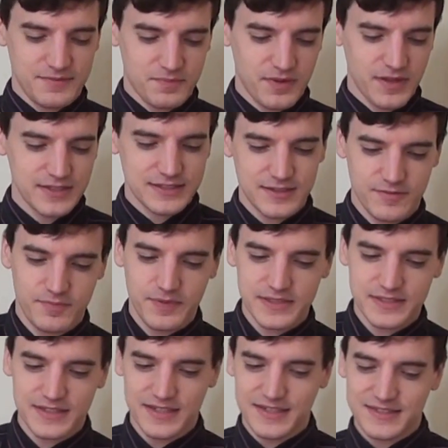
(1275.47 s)
place of
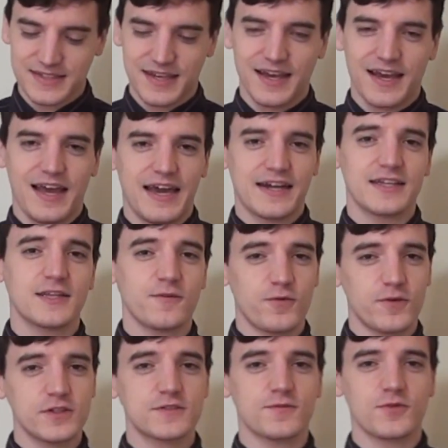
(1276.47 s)
business, and on the
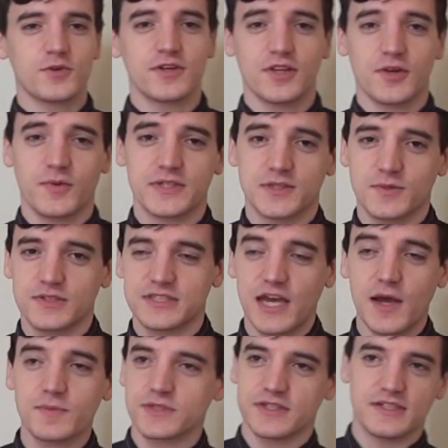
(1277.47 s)
first floor there was a
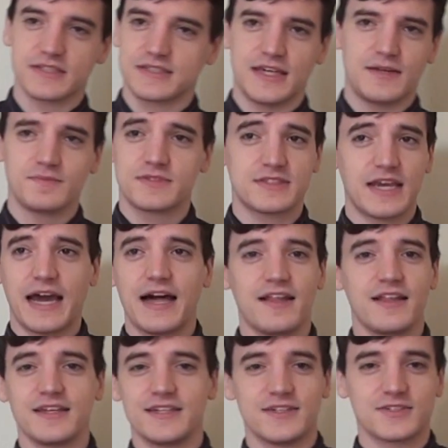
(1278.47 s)
receptionist named
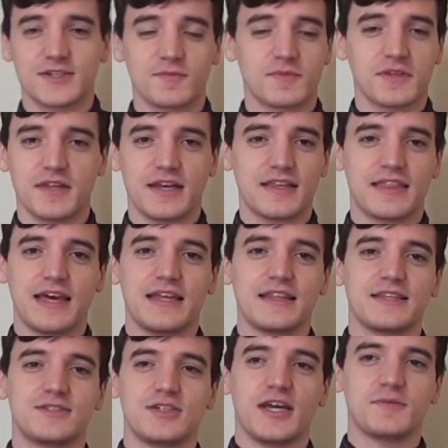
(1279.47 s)
Sally or something like
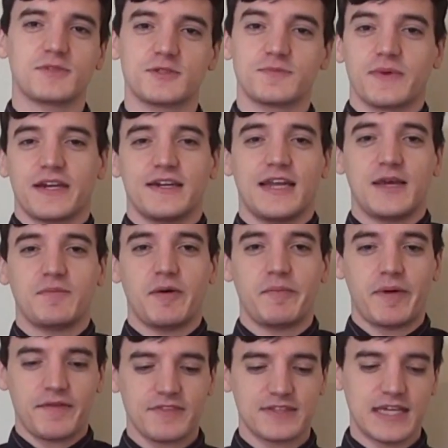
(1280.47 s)
that. The GM just made a name
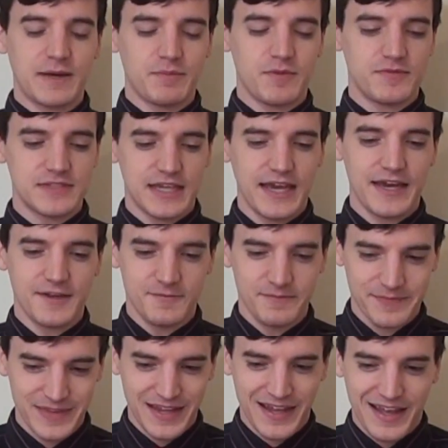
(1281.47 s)
up off the top of his head.
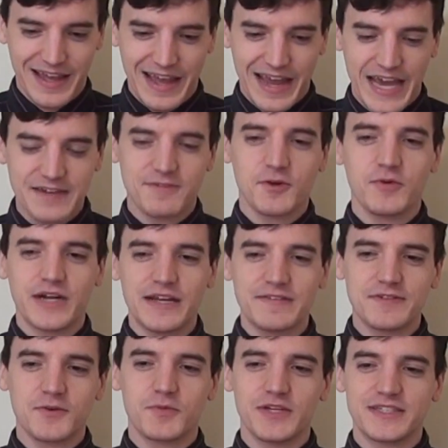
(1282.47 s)
And for
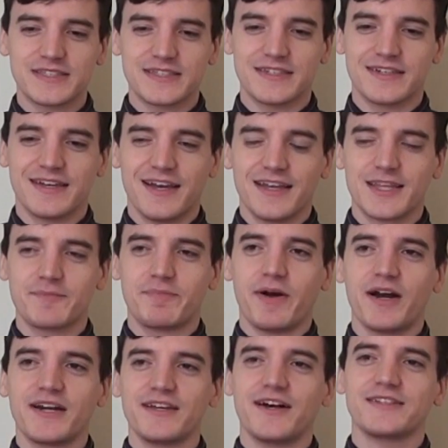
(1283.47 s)
whatever reason, the
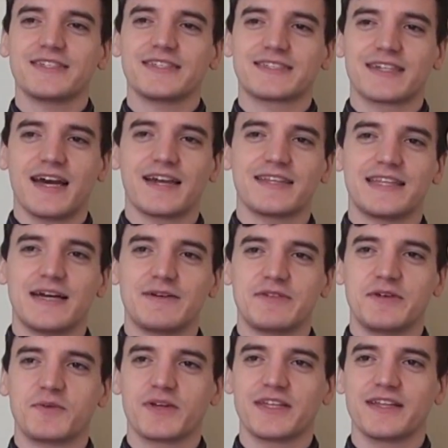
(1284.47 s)
party all decided that
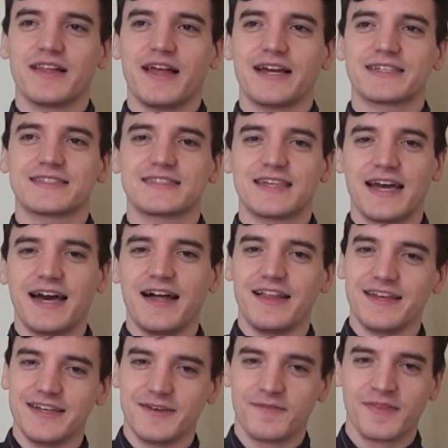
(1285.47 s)
we really liked
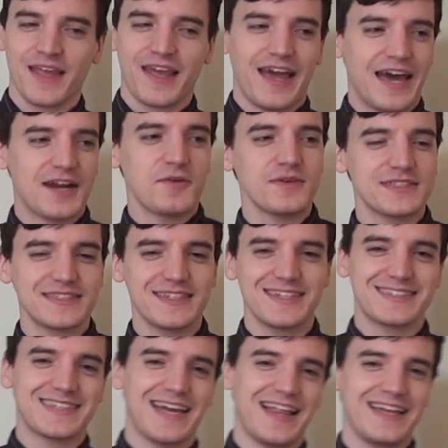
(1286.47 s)
Sally. And it wasn't
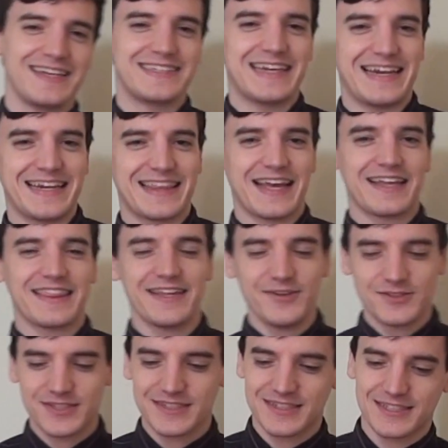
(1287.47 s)
that Sally did anything. I think it
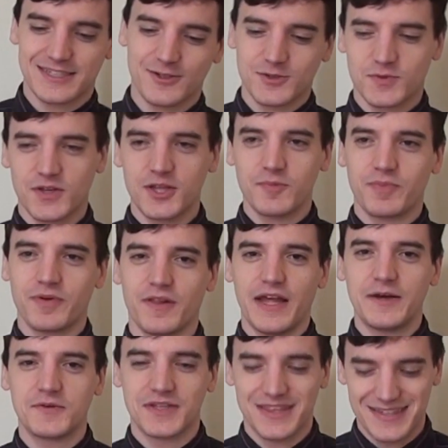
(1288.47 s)
was just because she was really
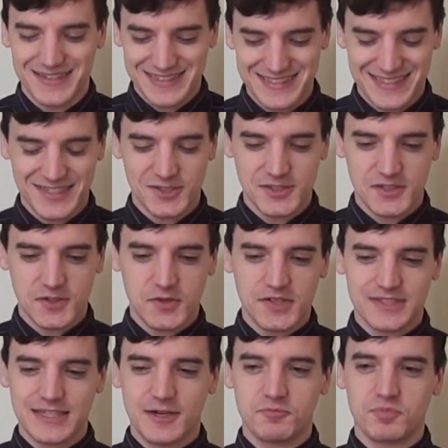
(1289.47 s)
polite with us. You know, she
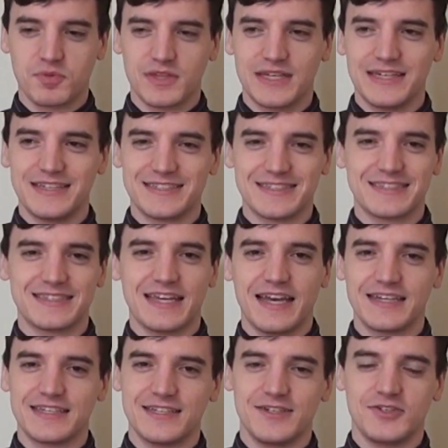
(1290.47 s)
always said please and
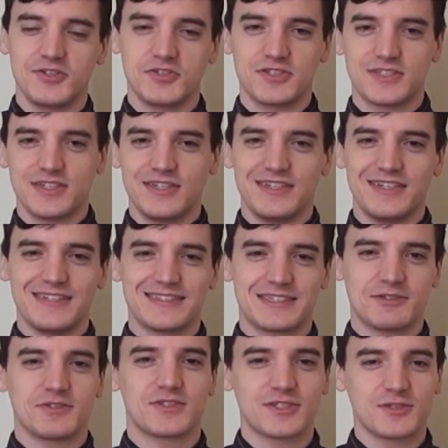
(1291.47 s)
thank you, and she
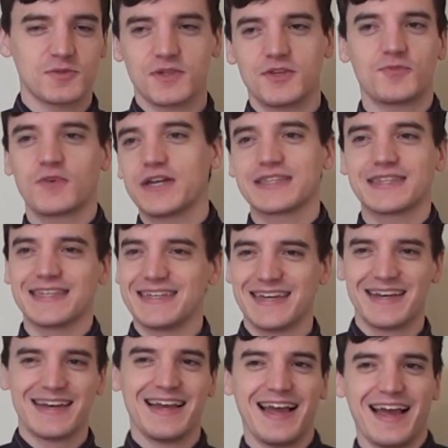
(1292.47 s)
was just really friendly.
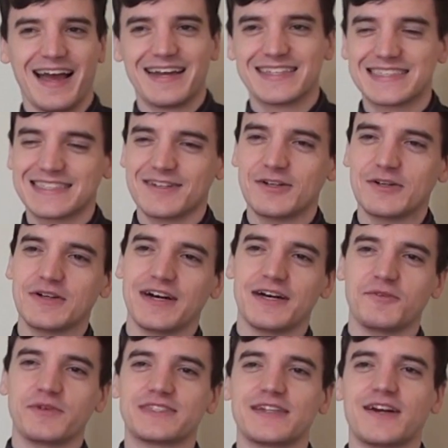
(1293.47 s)
And
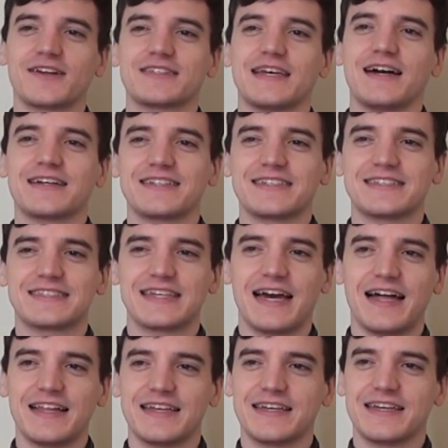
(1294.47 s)
so we started talking to
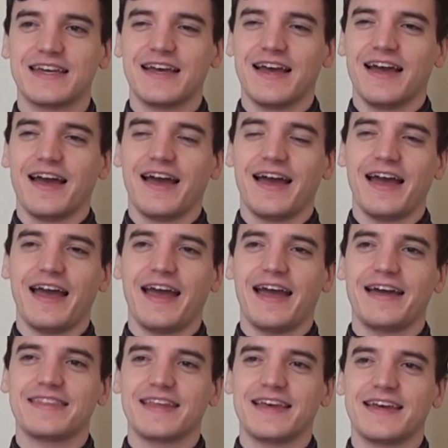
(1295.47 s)
Sally,
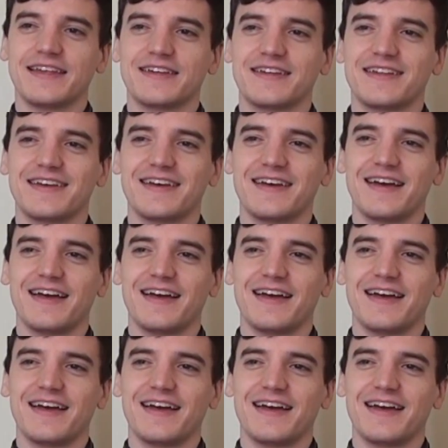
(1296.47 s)
and then